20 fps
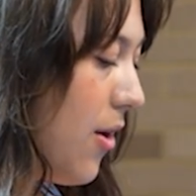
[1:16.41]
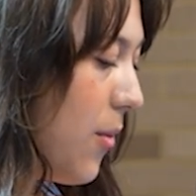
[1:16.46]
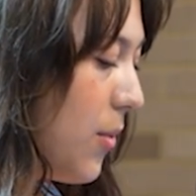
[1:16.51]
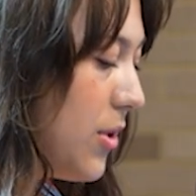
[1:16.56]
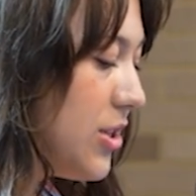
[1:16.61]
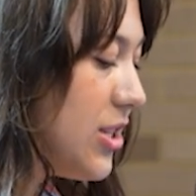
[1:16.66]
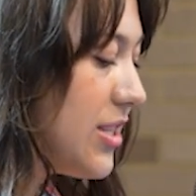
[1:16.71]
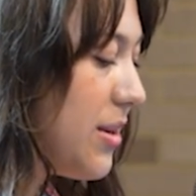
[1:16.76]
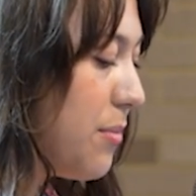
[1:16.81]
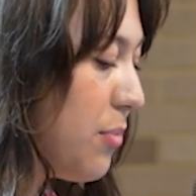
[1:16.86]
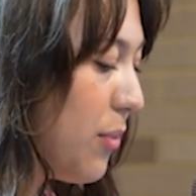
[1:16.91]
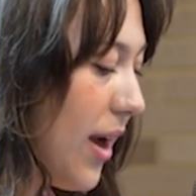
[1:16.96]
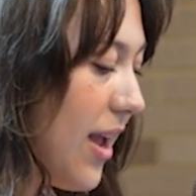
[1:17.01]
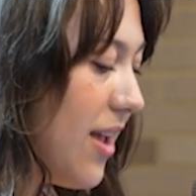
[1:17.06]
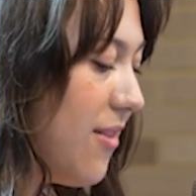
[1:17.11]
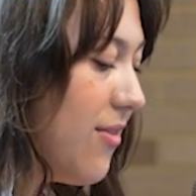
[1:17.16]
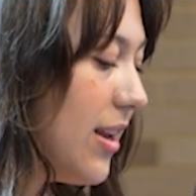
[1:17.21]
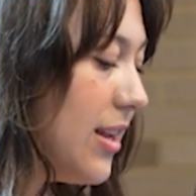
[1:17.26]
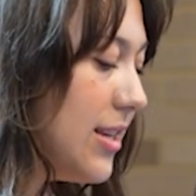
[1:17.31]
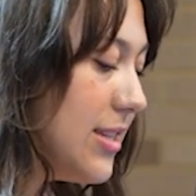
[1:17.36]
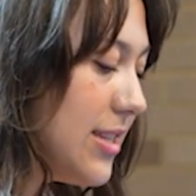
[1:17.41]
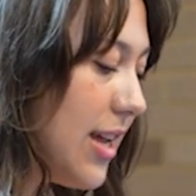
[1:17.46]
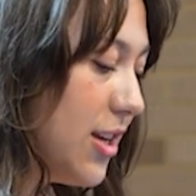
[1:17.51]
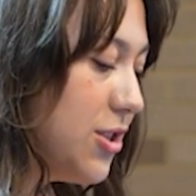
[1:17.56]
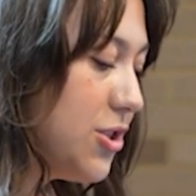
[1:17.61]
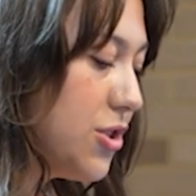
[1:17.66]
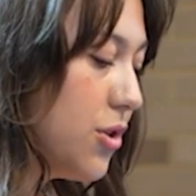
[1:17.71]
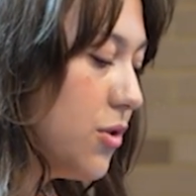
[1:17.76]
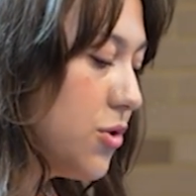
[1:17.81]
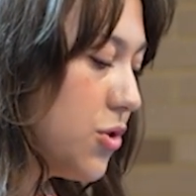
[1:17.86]
which is a brave and
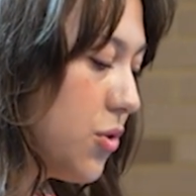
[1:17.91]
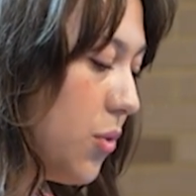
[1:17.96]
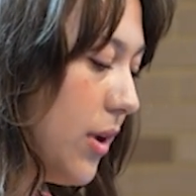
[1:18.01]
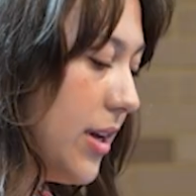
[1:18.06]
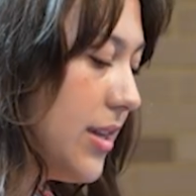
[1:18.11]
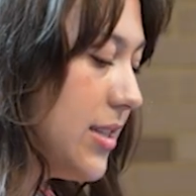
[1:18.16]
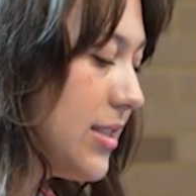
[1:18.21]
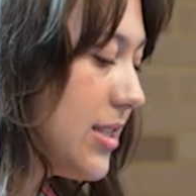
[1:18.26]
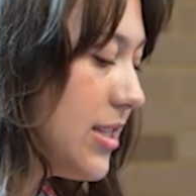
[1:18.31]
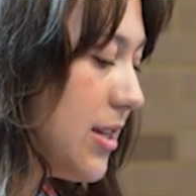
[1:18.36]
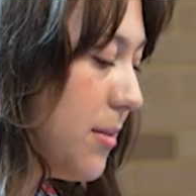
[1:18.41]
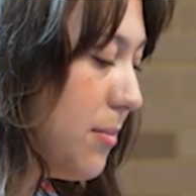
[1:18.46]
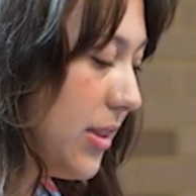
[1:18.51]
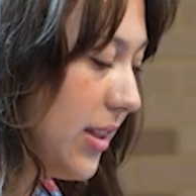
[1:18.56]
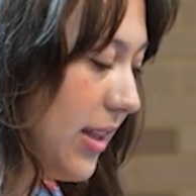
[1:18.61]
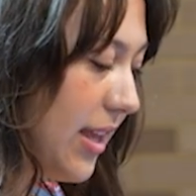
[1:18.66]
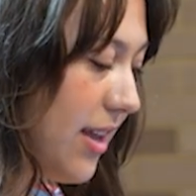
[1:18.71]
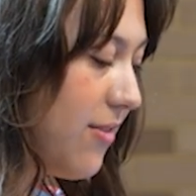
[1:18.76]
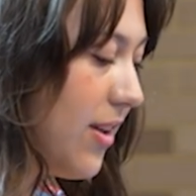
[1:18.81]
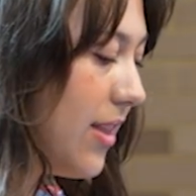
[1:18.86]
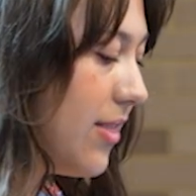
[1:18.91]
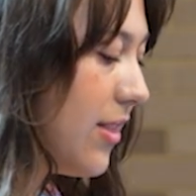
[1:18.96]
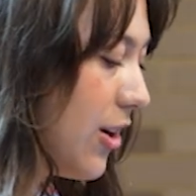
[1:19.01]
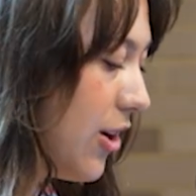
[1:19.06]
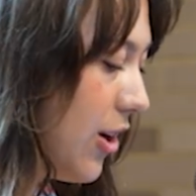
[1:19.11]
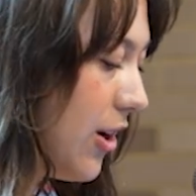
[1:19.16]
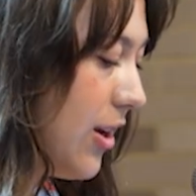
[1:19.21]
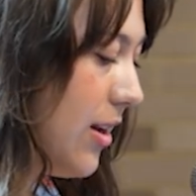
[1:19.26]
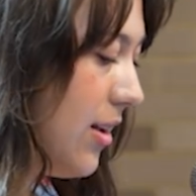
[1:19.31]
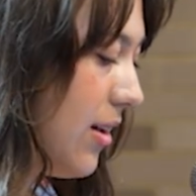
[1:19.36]
intentional choice to believe in the
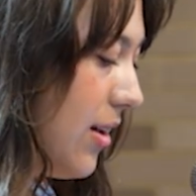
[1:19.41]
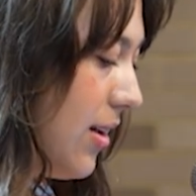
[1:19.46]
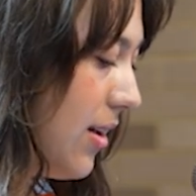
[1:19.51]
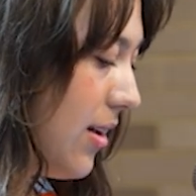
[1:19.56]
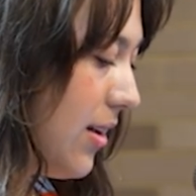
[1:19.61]
good,